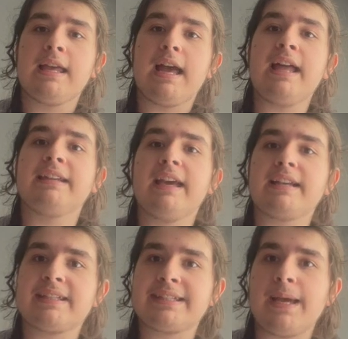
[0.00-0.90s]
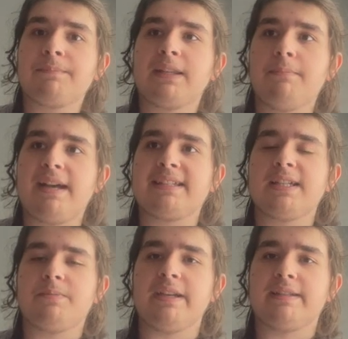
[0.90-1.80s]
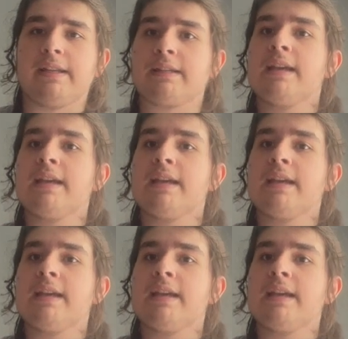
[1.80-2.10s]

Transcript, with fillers: and accept the message being sent.